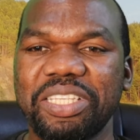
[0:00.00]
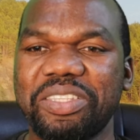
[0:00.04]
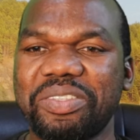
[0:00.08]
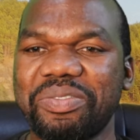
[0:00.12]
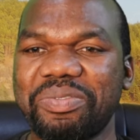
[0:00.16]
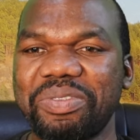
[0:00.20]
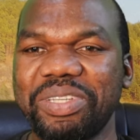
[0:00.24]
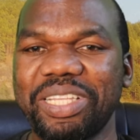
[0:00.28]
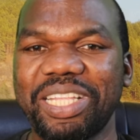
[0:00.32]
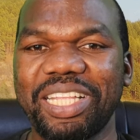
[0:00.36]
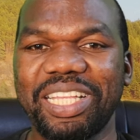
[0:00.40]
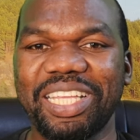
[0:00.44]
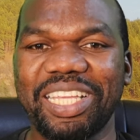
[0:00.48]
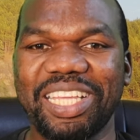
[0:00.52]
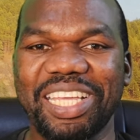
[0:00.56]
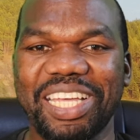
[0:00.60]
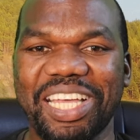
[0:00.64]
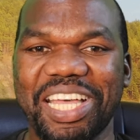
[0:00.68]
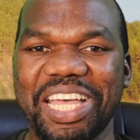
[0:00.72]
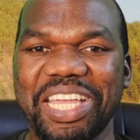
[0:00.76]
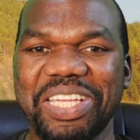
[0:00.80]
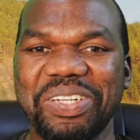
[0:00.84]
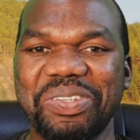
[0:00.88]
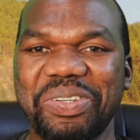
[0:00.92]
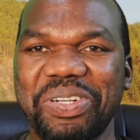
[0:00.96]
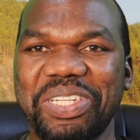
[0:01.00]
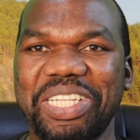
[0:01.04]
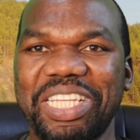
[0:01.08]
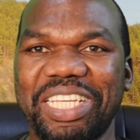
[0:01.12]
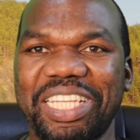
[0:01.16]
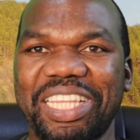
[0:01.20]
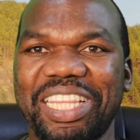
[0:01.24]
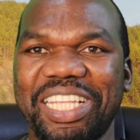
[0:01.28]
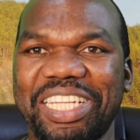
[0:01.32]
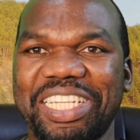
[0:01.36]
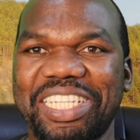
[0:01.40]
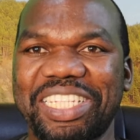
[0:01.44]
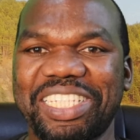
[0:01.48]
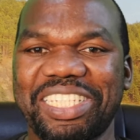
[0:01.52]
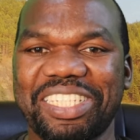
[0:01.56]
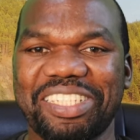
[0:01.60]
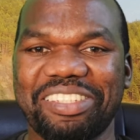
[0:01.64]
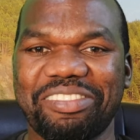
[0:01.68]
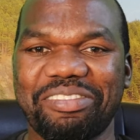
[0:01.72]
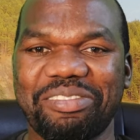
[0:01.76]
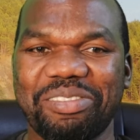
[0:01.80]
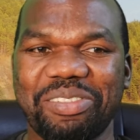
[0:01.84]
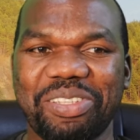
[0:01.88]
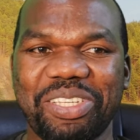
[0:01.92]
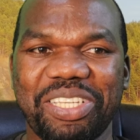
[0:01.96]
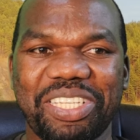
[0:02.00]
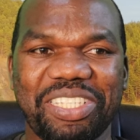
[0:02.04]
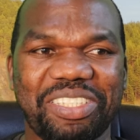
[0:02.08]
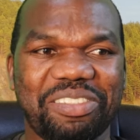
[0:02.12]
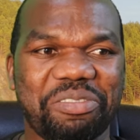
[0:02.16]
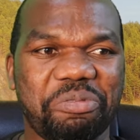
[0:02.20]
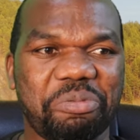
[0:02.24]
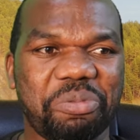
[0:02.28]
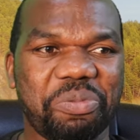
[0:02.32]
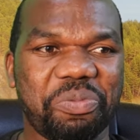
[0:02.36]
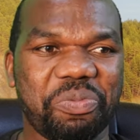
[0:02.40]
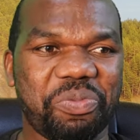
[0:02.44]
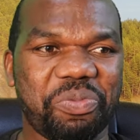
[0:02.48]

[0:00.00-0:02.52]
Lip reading: it's really ironic that we